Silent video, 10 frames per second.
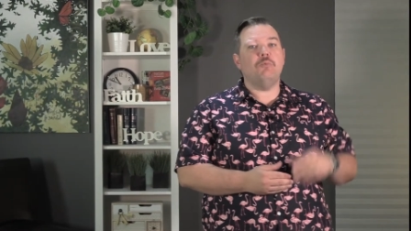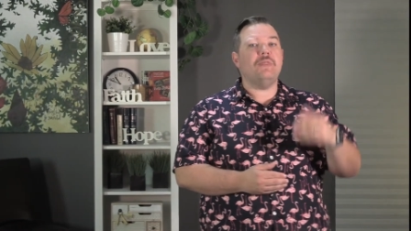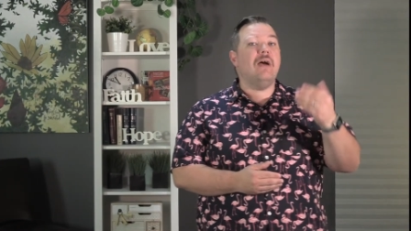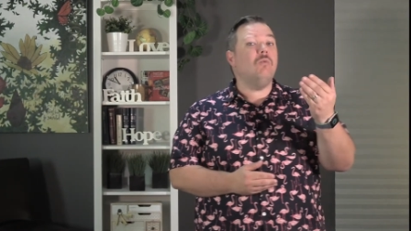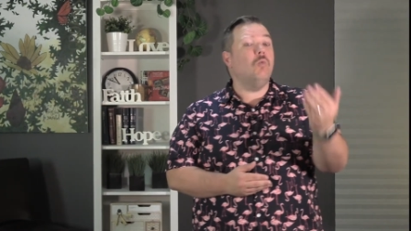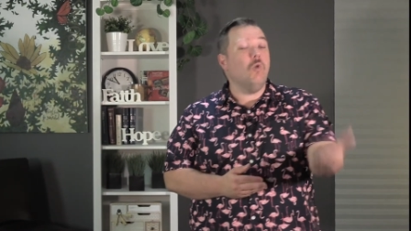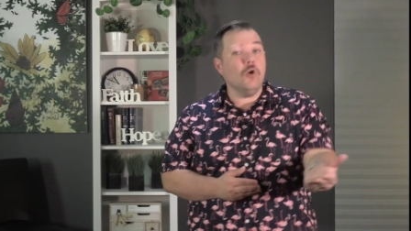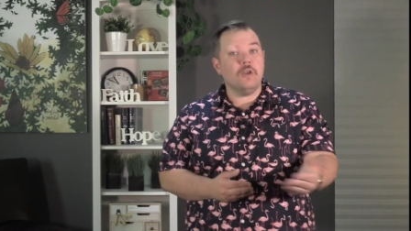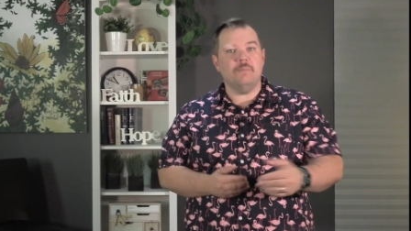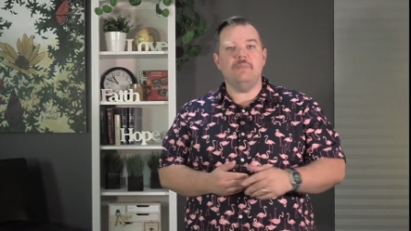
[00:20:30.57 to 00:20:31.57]
without
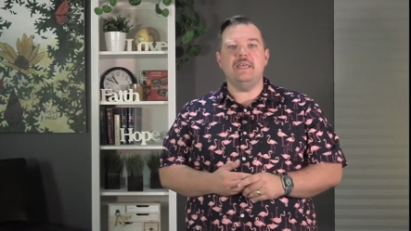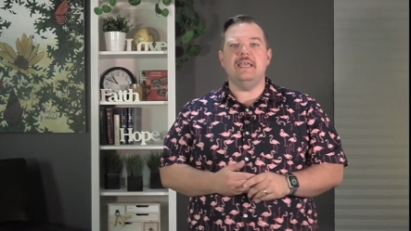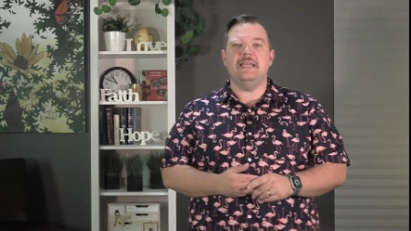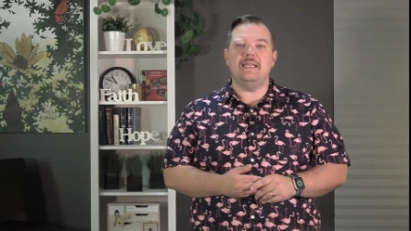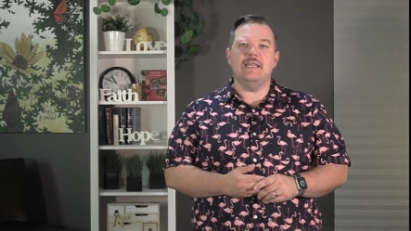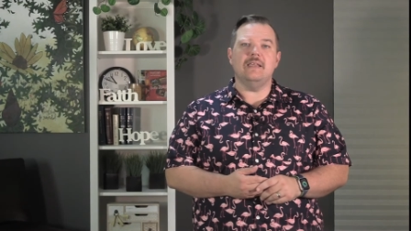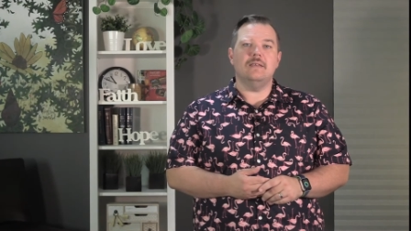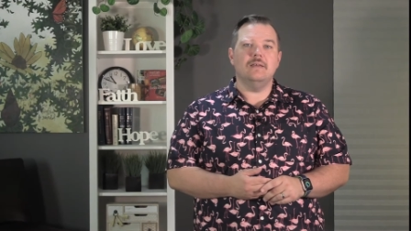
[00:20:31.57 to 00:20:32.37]
work being needed.